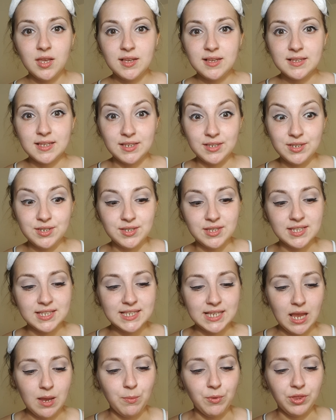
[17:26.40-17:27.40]
So you can do the
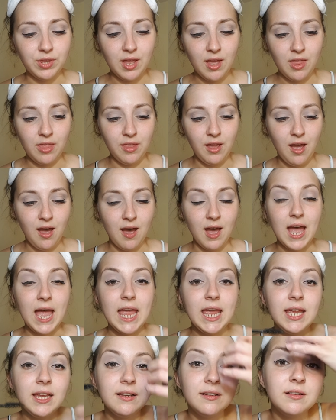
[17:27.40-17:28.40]
same on the other
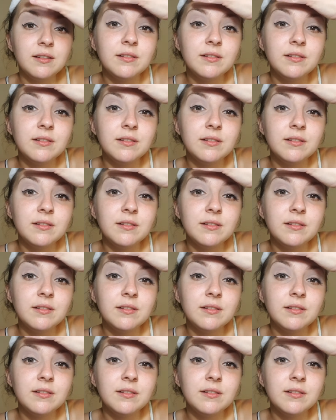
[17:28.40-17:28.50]
eye.